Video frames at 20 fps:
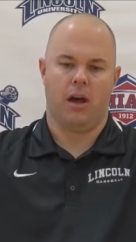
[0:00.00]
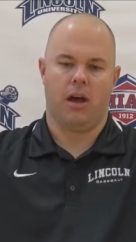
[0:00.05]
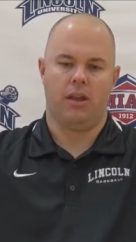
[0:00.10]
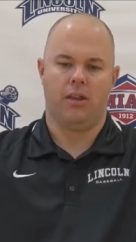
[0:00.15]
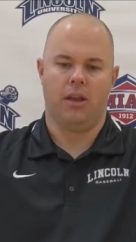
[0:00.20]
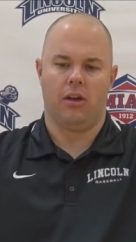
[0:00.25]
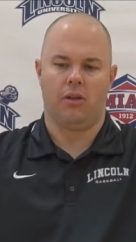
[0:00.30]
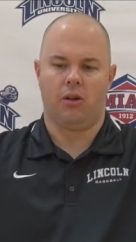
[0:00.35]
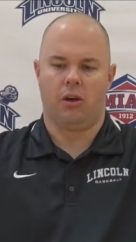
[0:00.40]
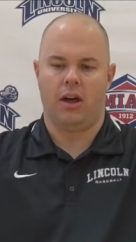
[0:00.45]

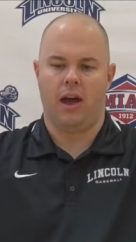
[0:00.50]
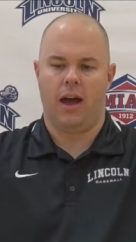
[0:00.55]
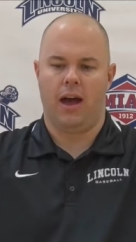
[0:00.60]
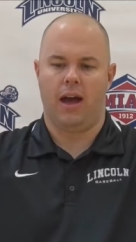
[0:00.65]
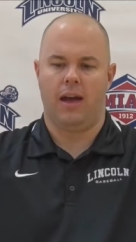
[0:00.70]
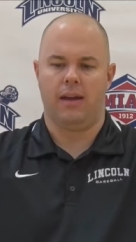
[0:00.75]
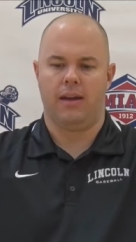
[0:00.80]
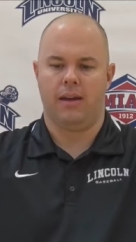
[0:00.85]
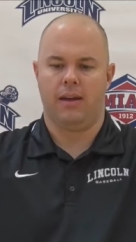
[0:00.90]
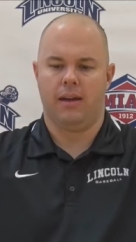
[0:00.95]
Another
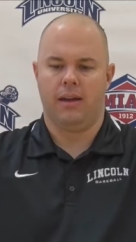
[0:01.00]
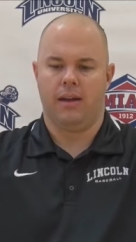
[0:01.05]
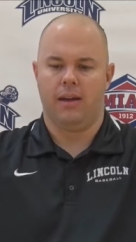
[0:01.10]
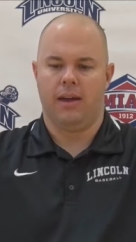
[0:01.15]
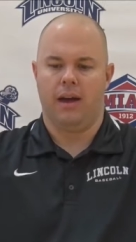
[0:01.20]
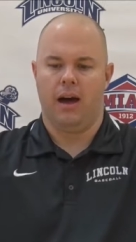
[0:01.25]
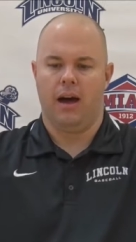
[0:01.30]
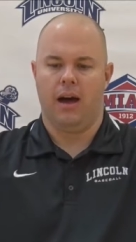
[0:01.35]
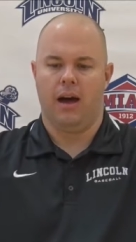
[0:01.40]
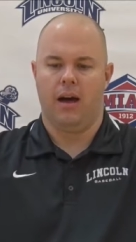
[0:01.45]
guy
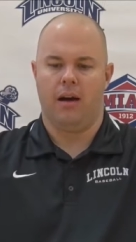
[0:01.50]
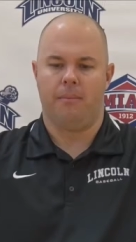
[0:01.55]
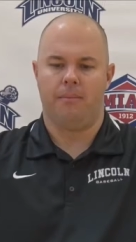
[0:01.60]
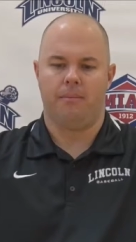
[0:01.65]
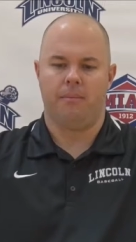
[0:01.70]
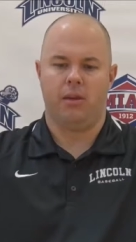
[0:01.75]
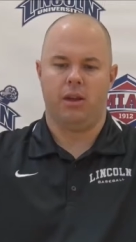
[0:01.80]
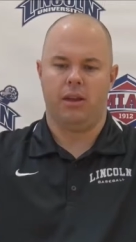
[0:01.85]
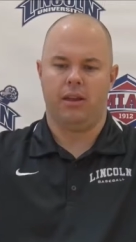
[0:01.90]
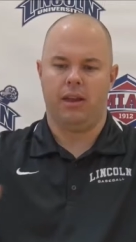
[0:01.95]

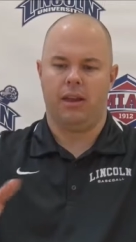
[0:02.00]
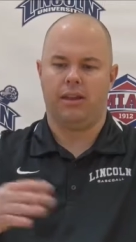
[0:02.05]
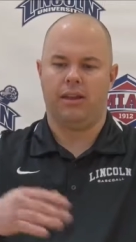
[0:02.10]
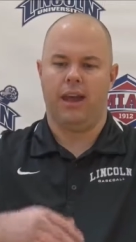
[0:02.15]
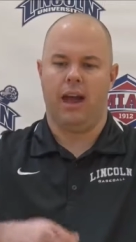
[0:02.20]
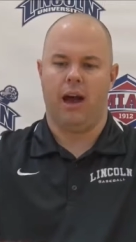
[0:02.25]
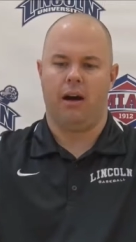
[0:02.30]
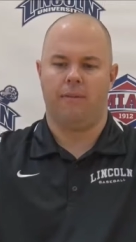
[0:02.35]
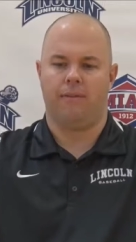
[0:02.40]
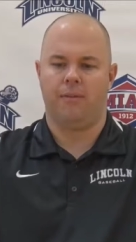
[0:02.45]
uh, in, in,
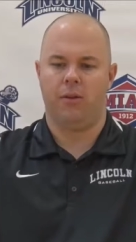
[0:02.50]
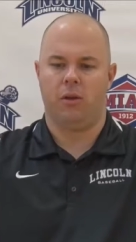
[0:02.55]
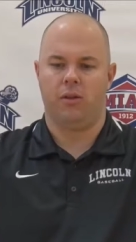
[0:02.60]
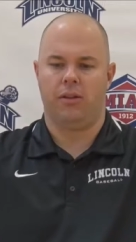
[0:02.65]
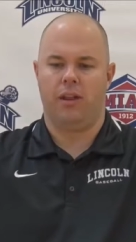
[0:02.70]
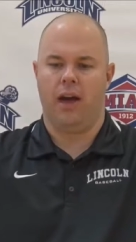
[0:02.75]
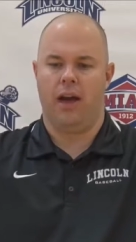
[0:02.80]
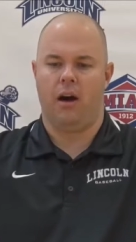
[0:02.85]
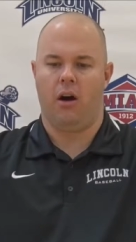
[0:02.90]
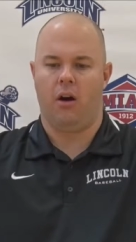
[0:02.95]
the
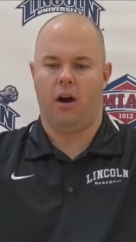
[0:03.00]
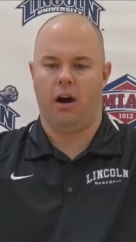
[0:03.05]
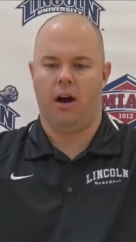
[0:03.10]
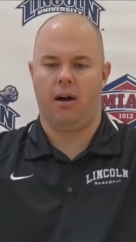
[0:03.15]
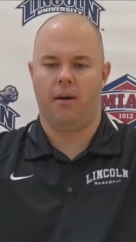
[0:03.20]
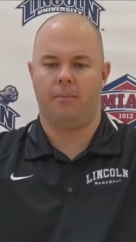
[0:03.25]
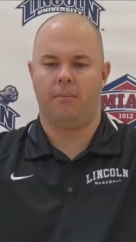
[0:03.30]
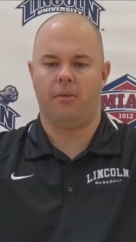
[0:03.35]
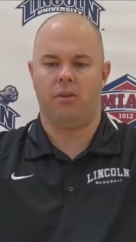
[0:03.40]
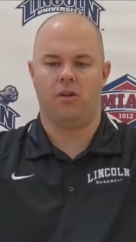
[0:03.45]
outfield now,
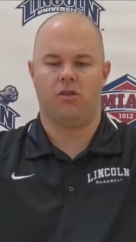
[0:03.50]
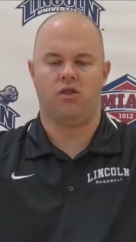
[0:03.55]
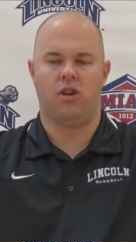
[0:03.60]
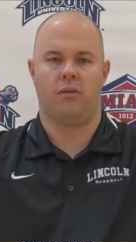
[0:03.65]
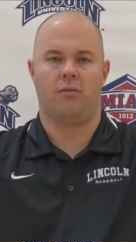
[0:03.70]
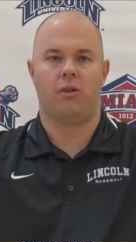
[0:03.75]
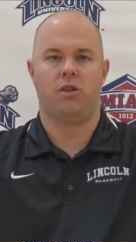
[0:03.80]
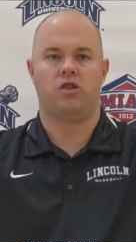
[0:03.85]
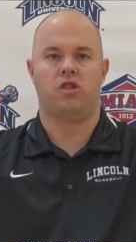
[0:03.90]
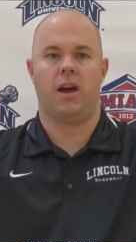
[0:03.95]
um,
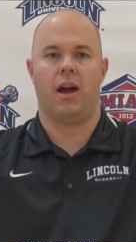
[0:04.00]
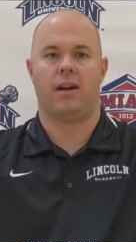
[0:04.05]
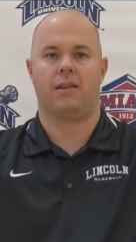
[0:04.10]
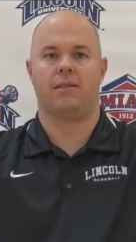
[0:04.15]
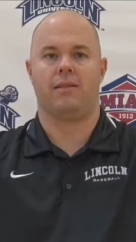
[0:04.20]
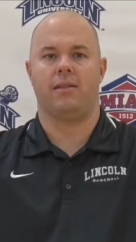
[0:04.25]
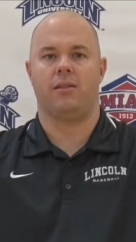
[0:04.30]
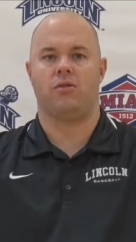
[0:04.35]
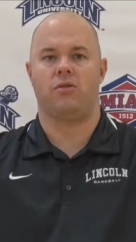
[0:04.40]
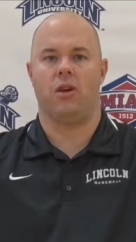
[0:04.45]
Jeffrey
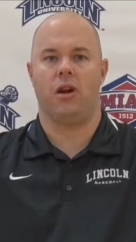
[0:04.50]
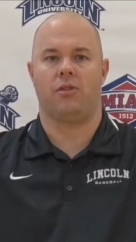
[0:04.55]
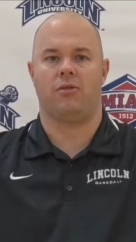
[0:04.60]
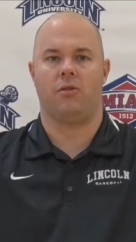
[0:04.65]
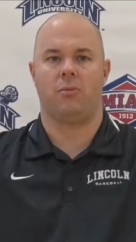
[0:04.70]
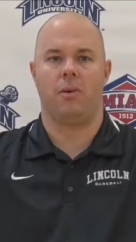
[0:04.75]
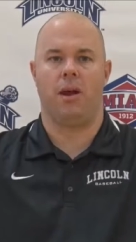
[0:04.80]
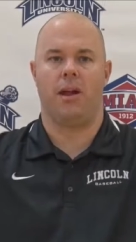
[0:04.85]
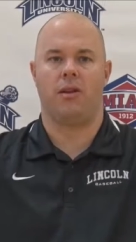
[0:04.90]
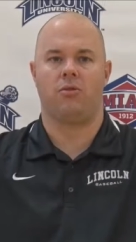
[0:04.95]
Jackson, a
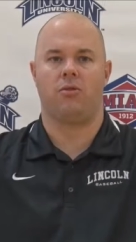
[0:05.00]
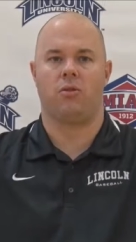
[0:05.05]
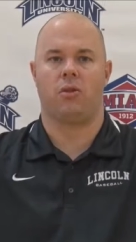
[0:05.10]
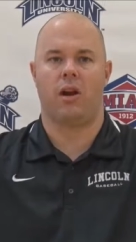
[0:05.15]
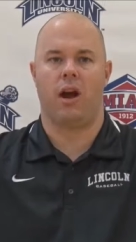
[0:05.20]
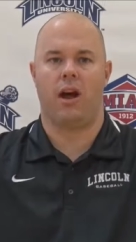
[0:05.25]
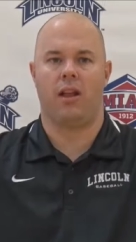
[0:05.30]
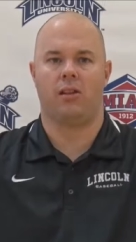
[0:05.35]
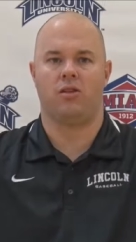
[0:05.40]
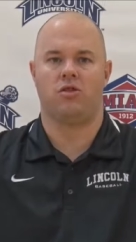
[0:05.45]
transfer from Andrew
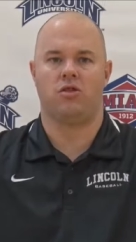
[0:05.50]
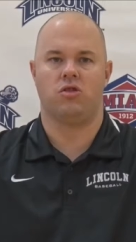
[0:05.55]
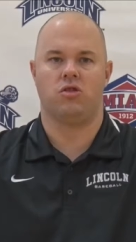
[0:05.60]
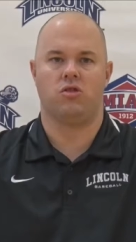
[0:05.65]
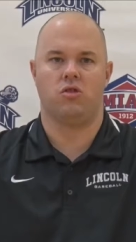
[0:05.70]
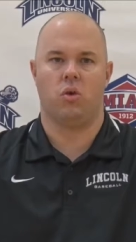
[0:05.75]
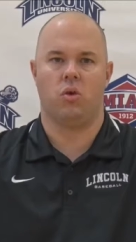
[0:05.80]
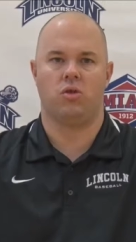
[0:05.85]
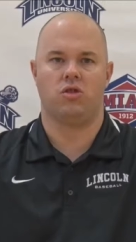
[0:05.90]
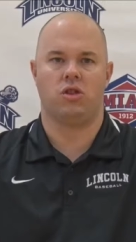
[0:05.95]
College in
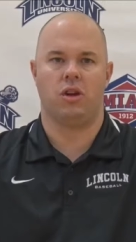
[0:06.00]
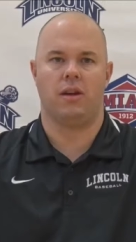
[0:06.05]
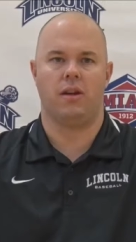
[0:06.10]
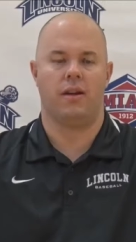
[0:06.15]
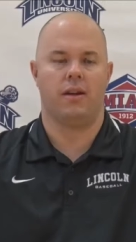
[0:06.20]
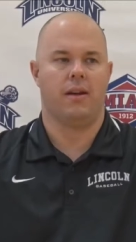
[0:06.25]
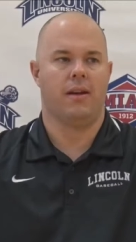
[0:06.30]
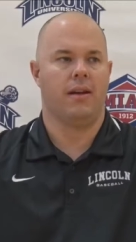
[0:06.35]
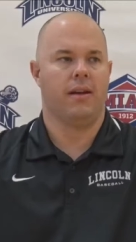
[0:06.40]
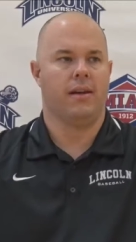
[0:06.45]

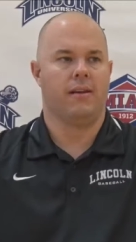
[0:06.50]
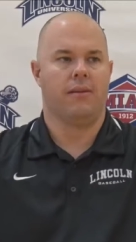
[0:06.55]
Georgia